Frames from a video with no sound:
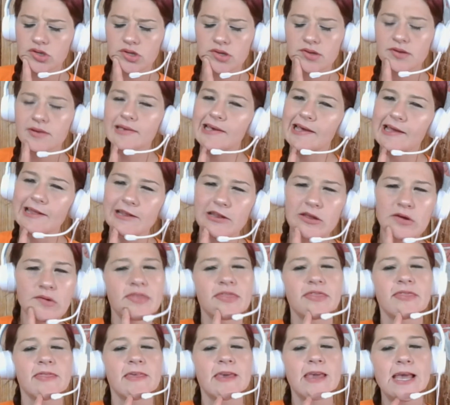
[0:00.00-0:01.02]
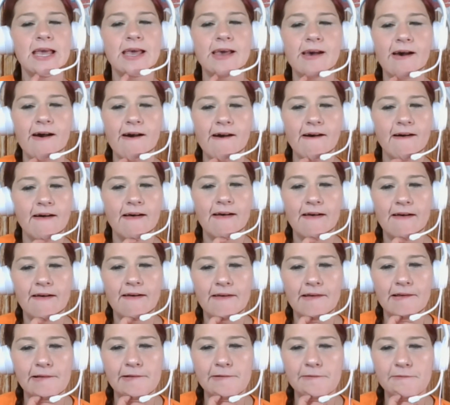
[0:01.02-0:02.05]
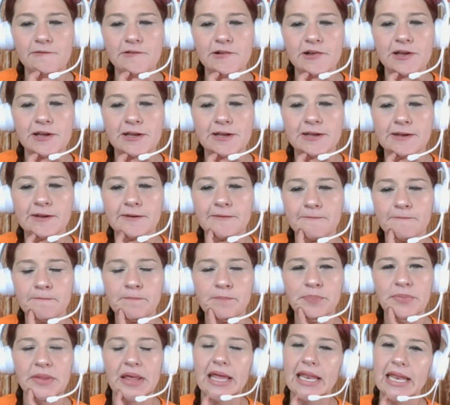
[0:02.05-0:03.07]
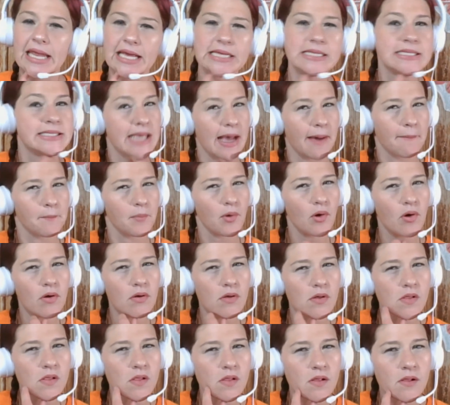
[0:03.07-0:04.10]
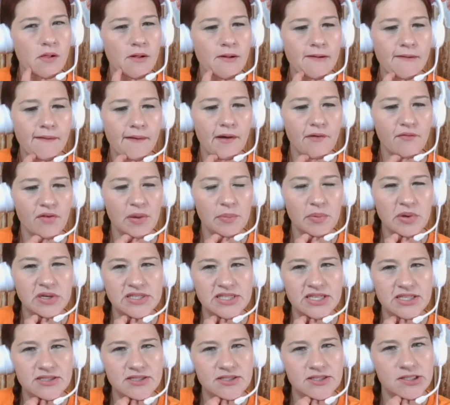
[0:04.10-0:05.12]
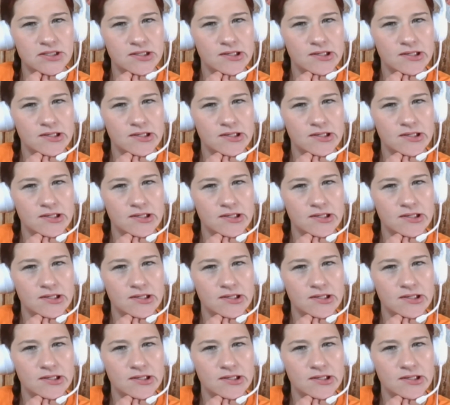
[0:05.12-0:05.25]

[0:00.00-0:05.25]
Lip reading: Can you think of an example of represents?